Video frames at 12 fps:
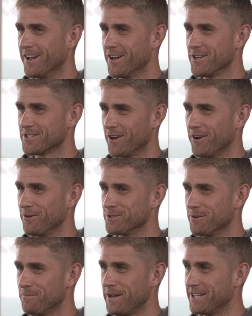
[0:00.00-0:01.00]
So it was
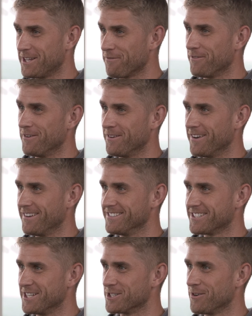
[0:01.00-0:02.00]
a bit different
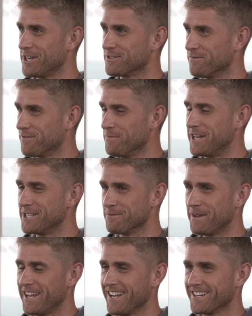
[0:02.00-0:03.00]
situation for me to
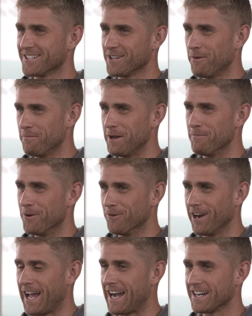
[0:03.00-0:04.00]
be in because I'm a bit more
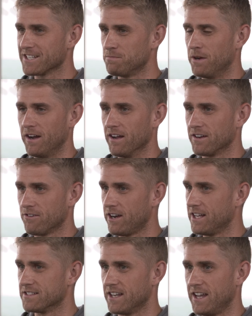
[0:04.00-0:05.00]
relaxed. But
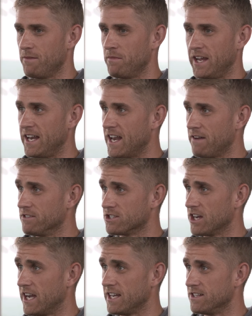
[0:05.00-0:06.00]
credit to him, he never
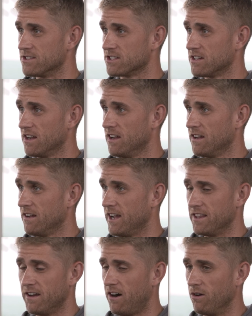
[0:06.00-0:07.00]
changed
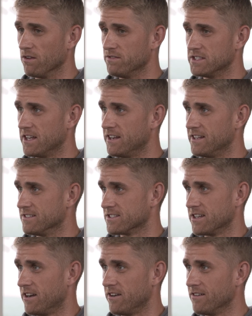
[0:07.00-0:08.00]
in the whole of his innings.
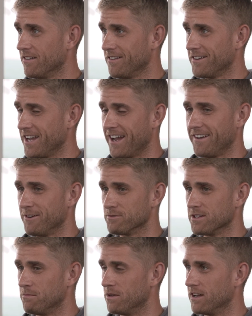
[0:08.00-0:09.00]
So yeah, it was
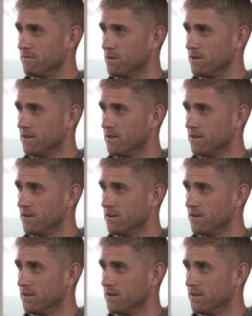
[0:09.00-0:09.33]
unbelievable.